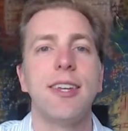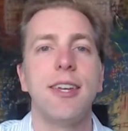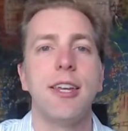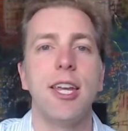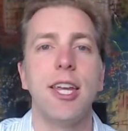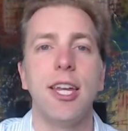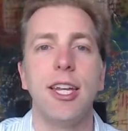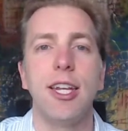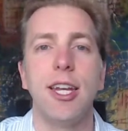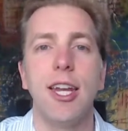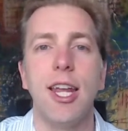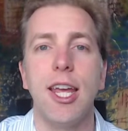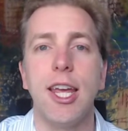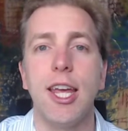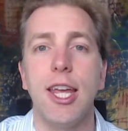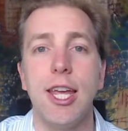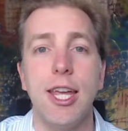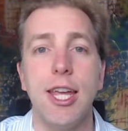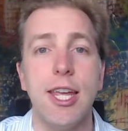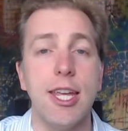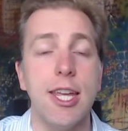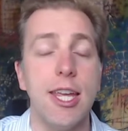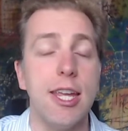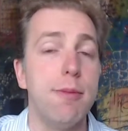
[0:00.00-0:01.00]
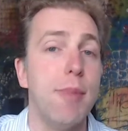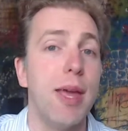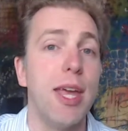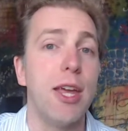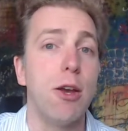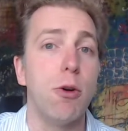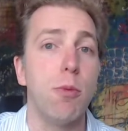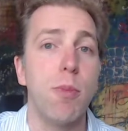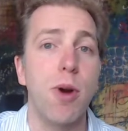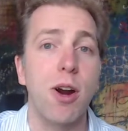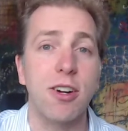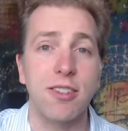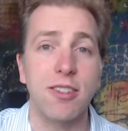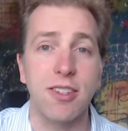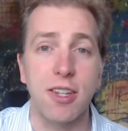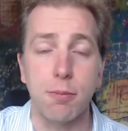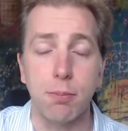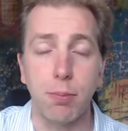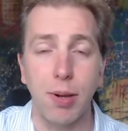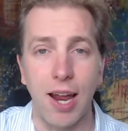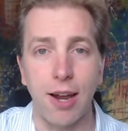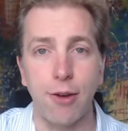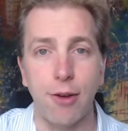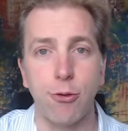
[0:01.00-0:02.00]
in a email marketing
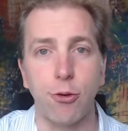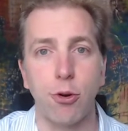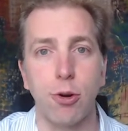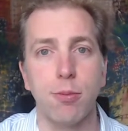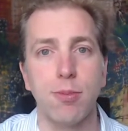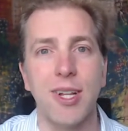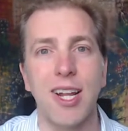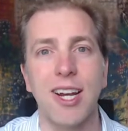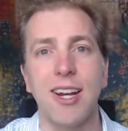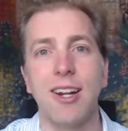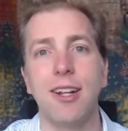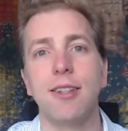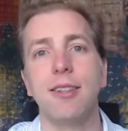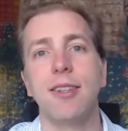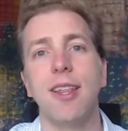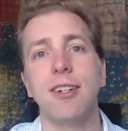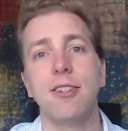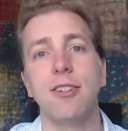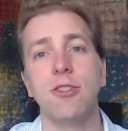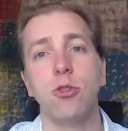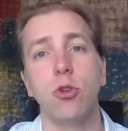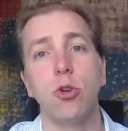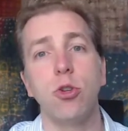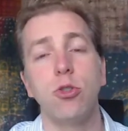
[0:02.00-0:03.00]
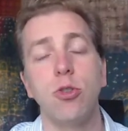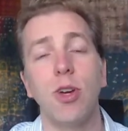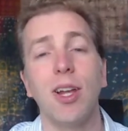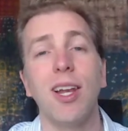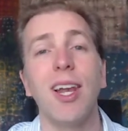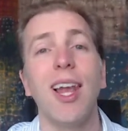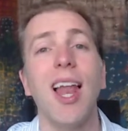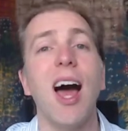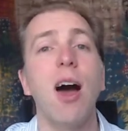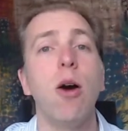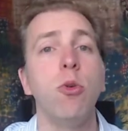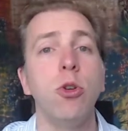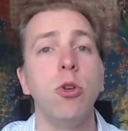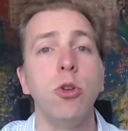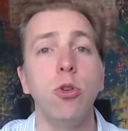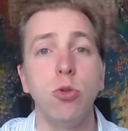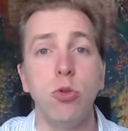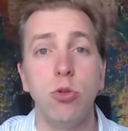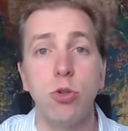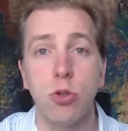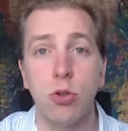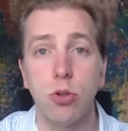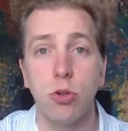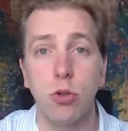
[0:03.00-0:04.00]
platform that is going to allow you
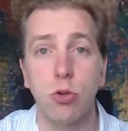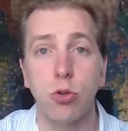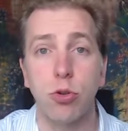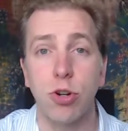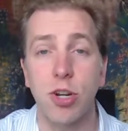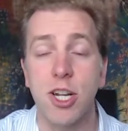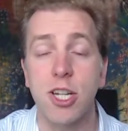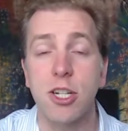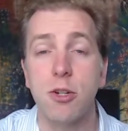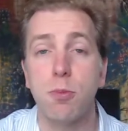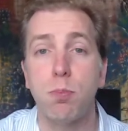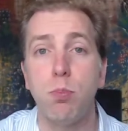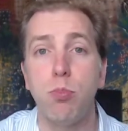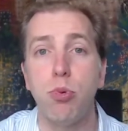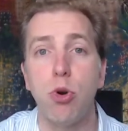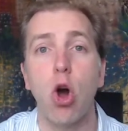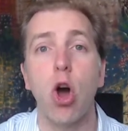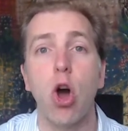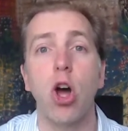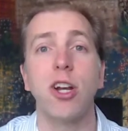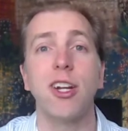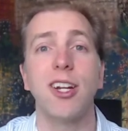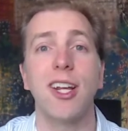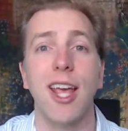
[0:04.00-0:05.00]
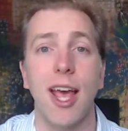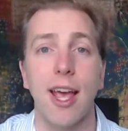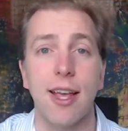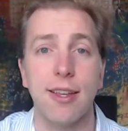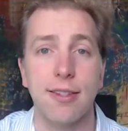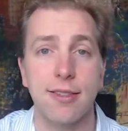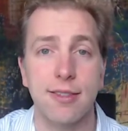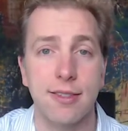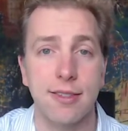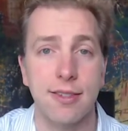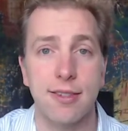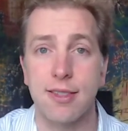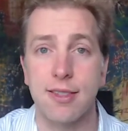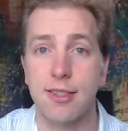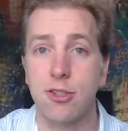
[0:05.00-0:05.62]
to create broadcasts